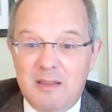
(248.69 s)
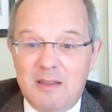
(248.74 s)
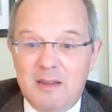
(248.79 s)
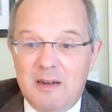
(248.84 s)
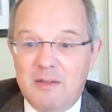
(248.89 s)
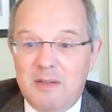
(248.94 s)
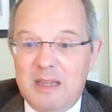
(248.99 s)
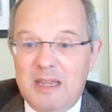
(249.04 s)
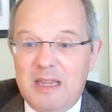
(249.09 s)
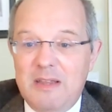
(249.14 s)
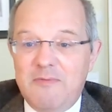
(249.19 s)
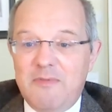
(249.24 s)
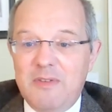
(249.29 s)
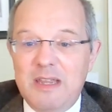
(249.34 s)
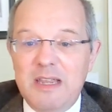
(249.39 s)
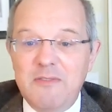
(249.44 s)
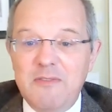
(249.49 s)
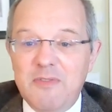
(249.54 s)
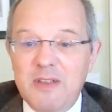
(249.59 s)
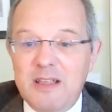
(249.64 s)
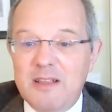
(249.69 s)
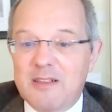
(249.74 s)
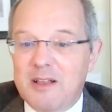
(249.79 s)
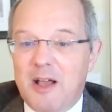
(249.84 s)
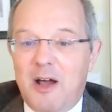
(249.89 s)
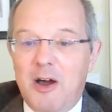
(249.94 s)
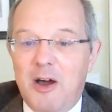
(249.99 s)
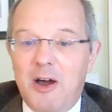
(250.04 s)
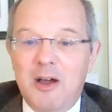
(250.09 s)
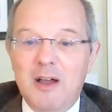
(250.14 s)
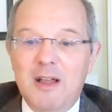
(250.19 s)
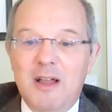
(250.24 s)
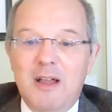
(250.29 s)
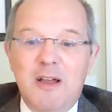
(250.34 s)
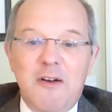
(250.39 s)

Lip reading: EVs are